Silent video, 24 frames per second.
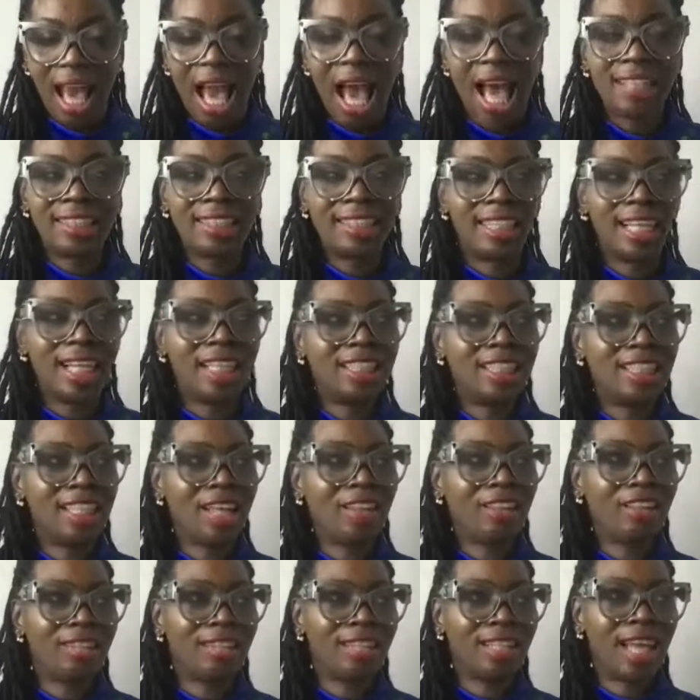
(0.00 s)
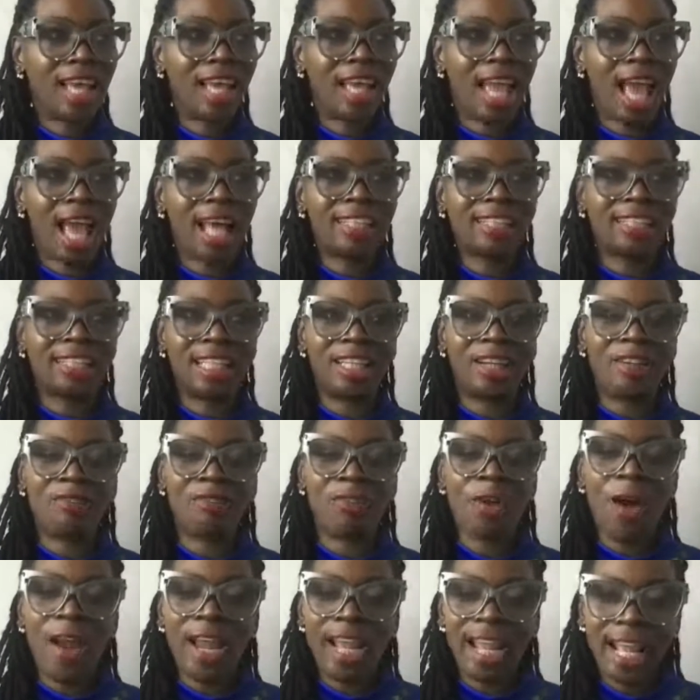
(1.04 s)
I said the other day, I said, if
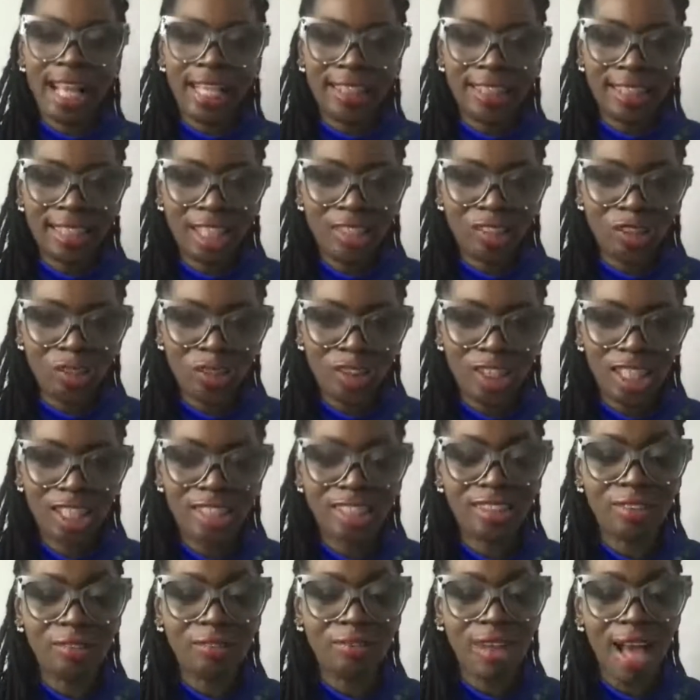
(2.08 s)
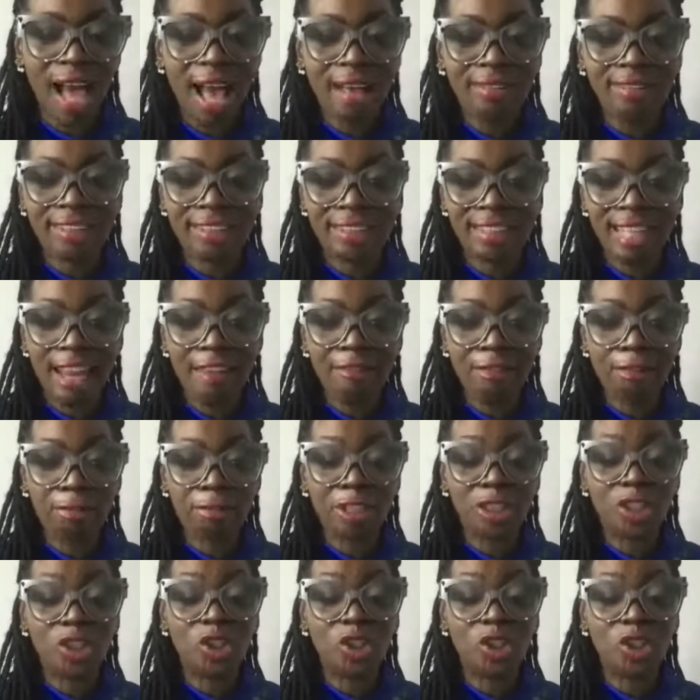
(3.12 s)
our ancestors can survive slavery,